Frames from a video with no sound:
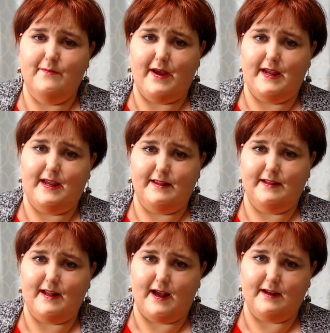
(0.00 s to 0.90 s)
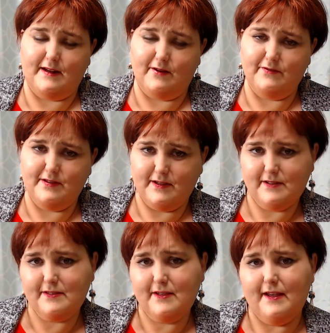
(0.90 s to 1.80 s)
making the
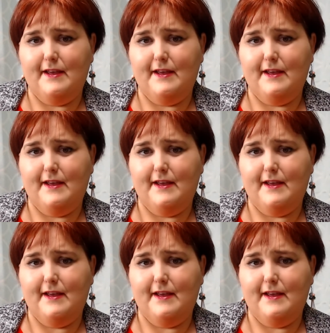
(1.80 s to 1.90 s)
diagnosis.